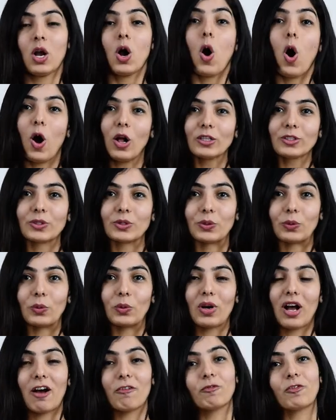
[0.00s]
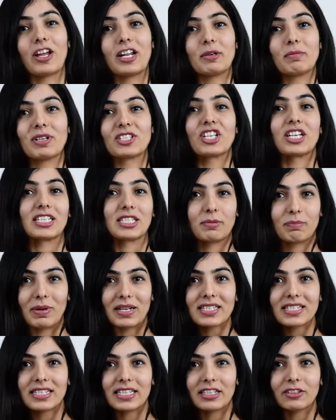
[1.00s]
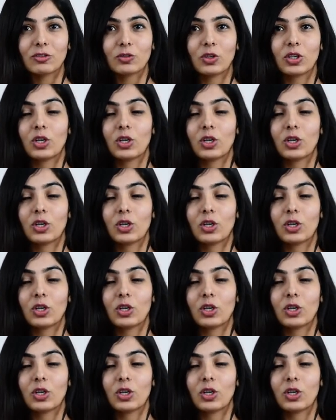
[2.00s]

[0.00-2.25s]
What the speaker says: Also, I'm very much expressive